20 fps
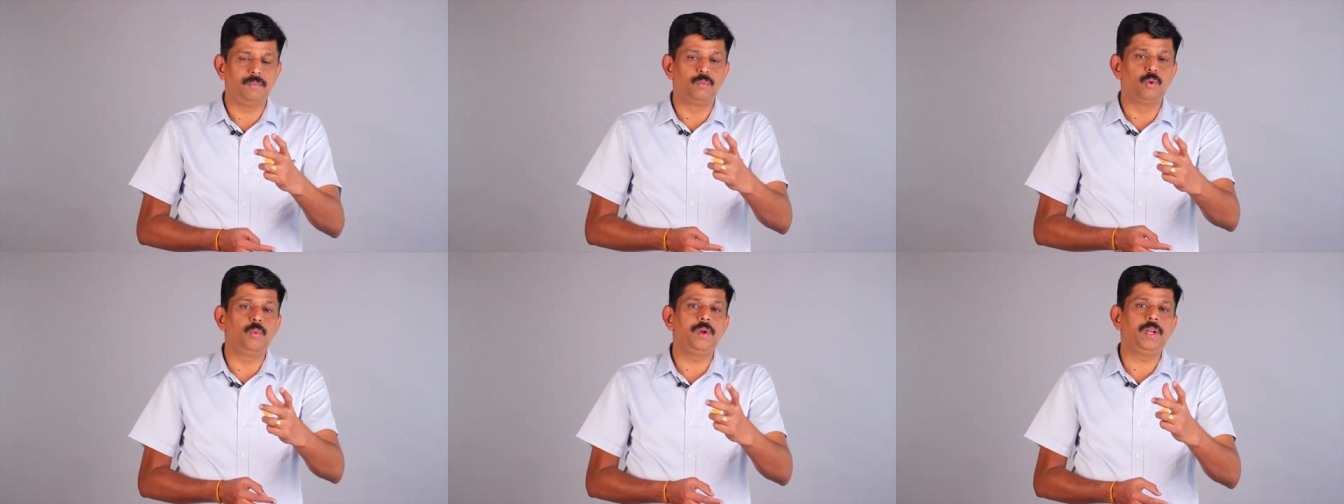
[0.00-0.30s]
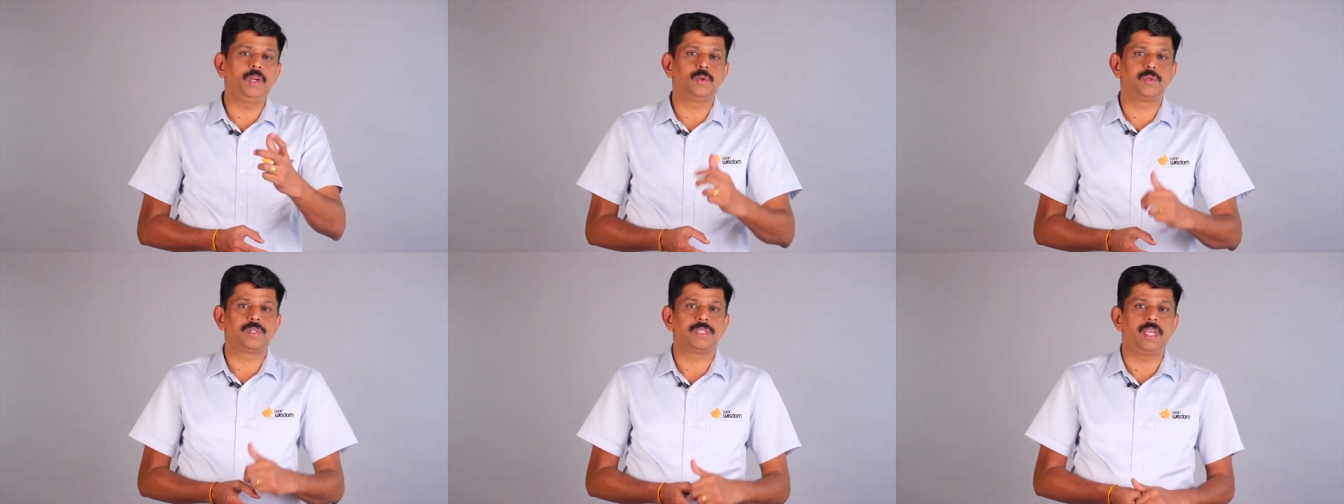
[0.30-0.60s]

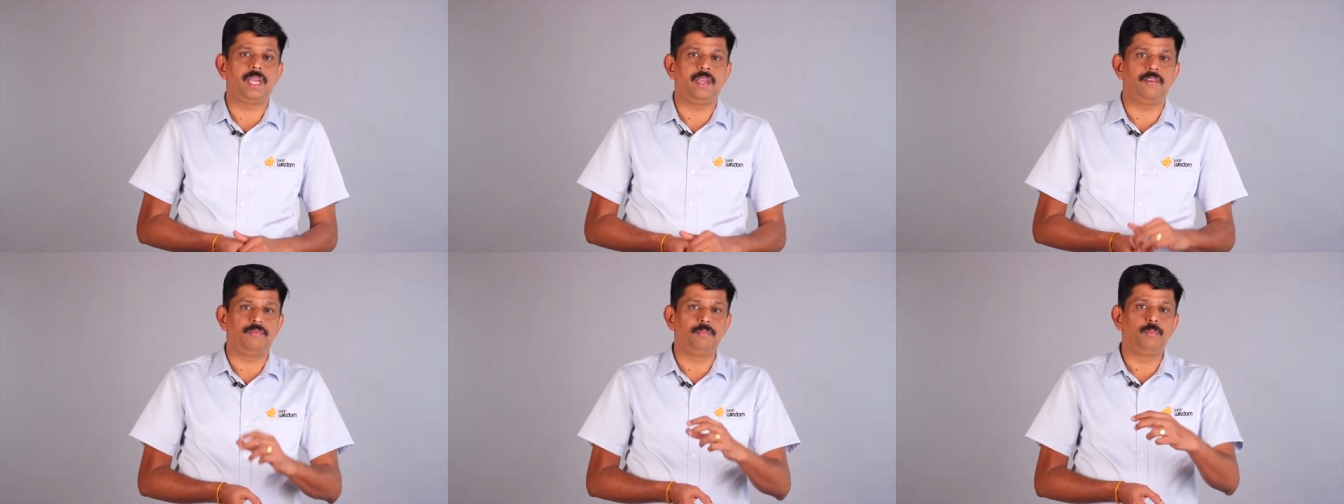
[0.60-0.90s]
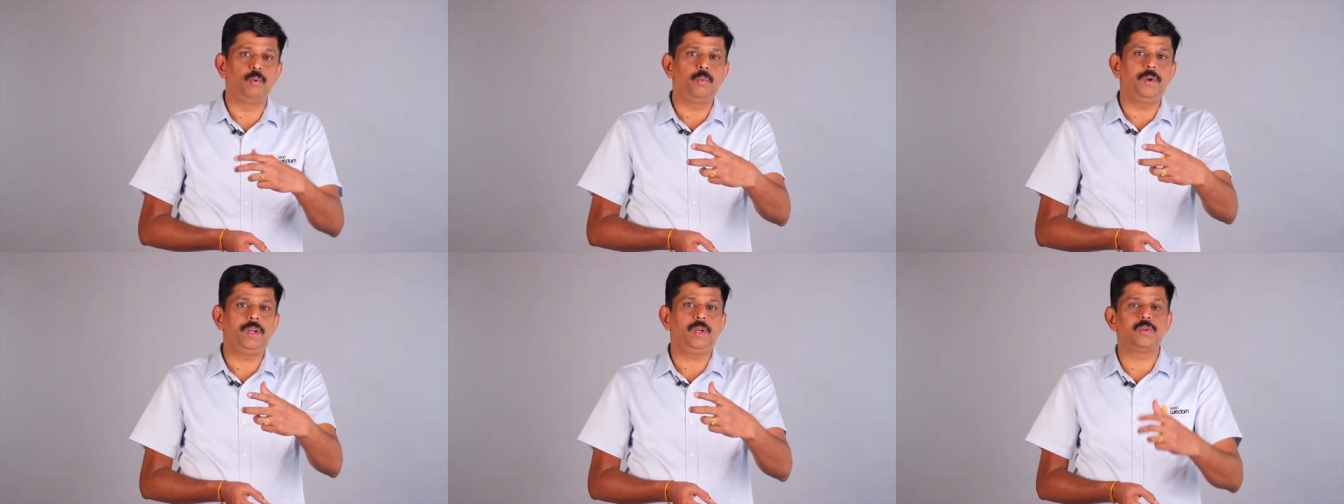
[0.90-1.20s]
moving to
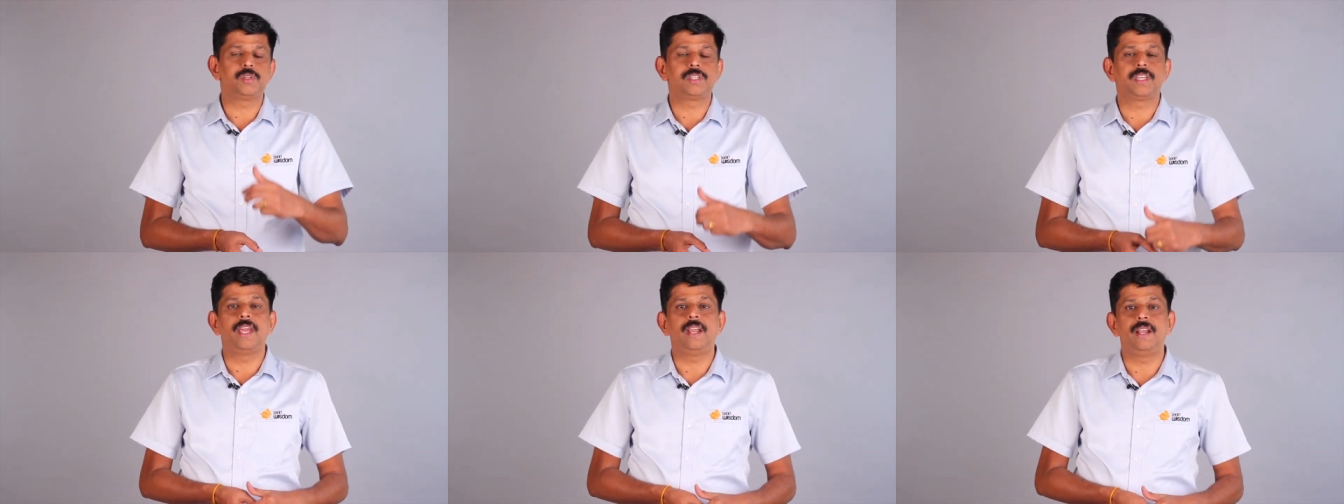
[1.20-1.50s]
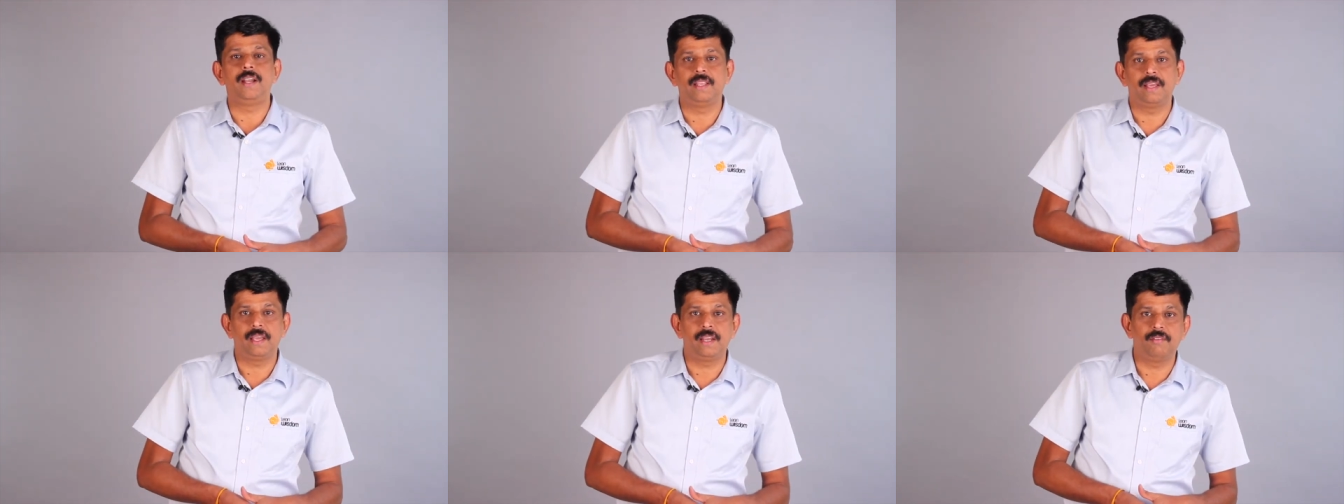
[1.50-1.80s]

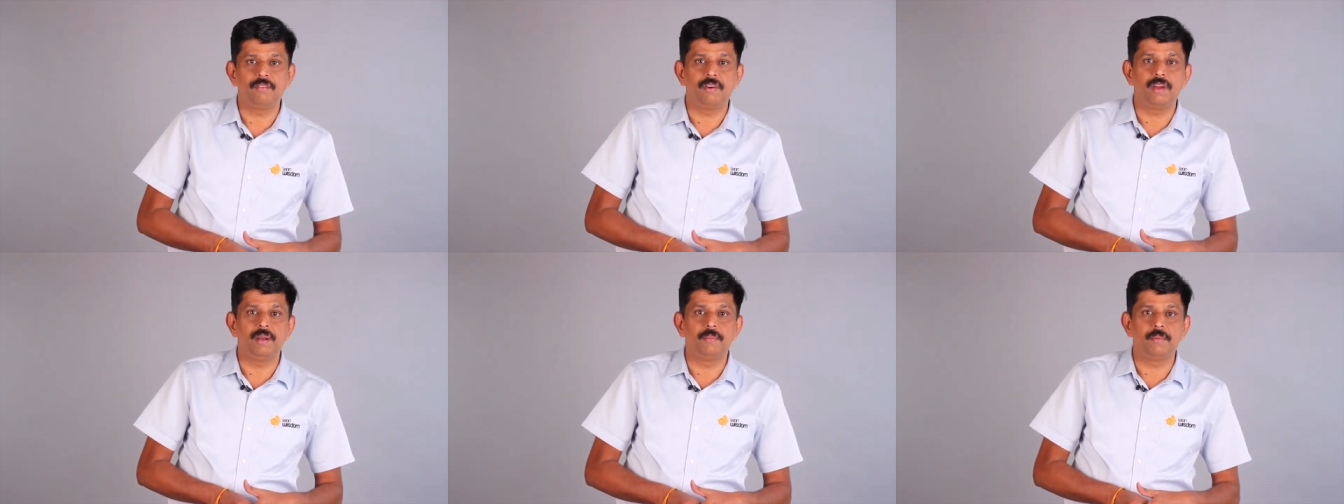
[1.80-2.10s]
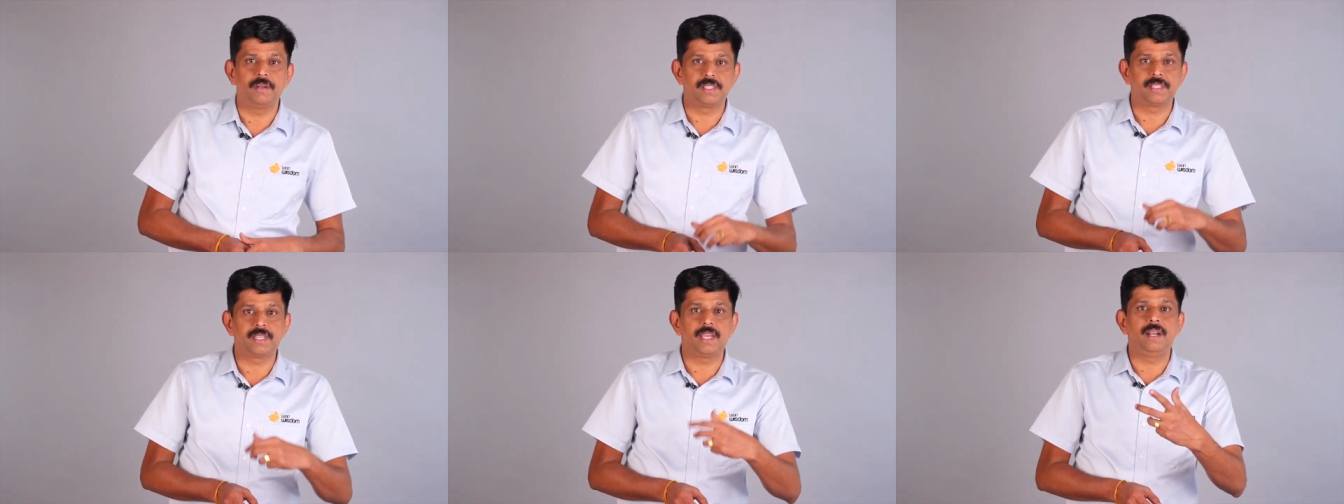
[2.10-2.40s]
scaled
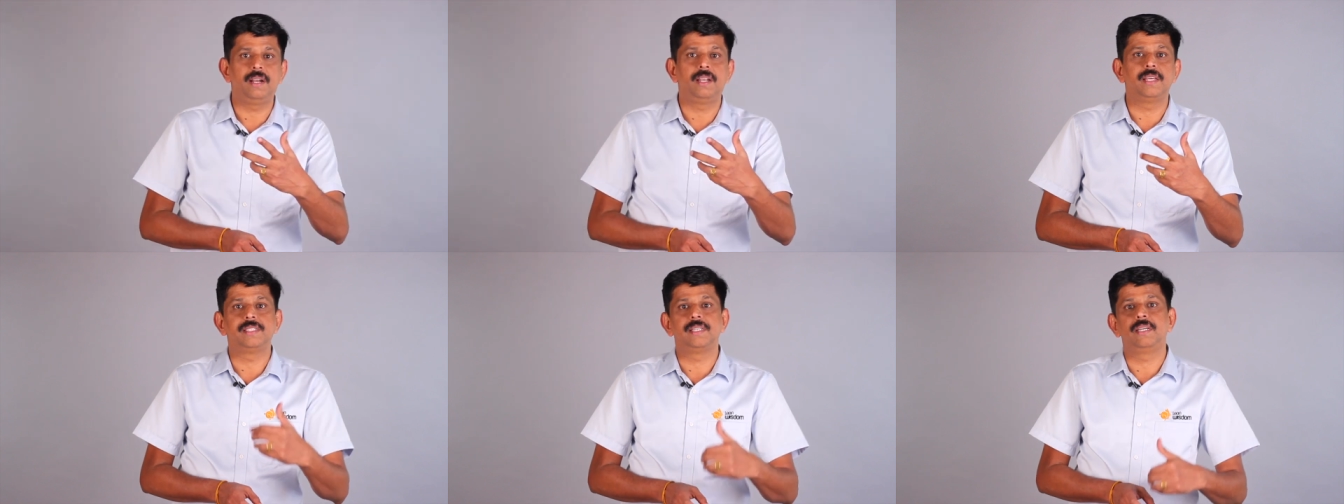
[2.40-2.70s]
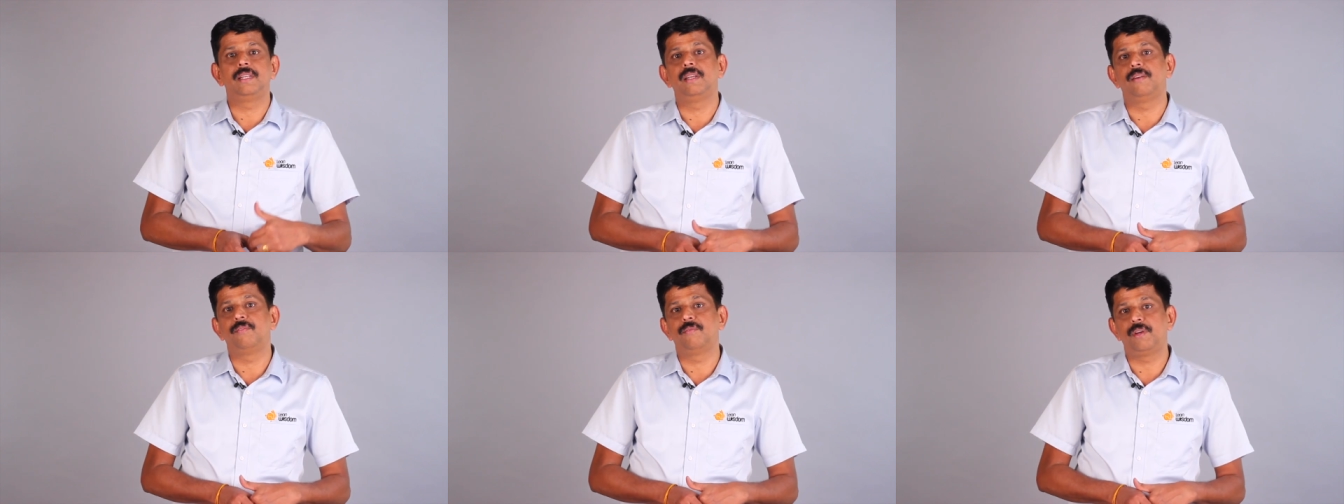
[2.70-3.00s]
environment, scaled
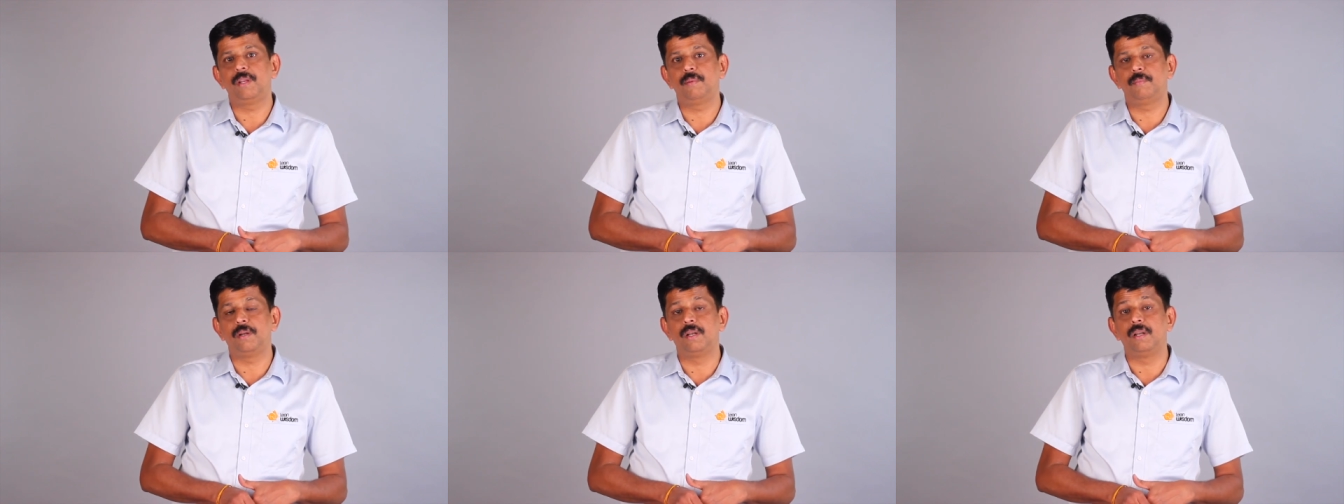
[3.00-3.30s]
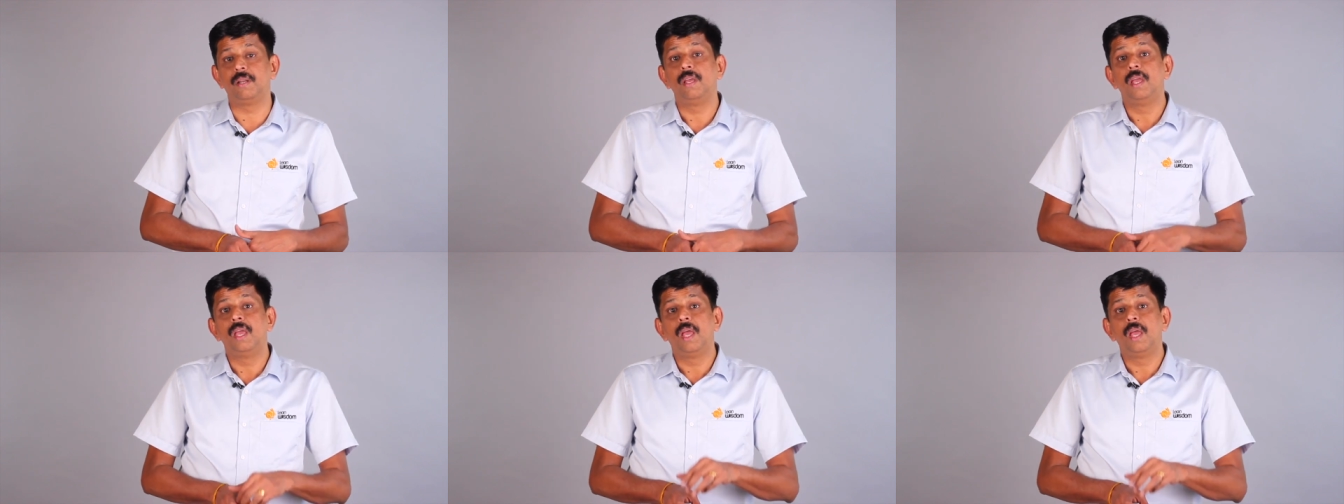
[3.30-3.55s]
agile environment,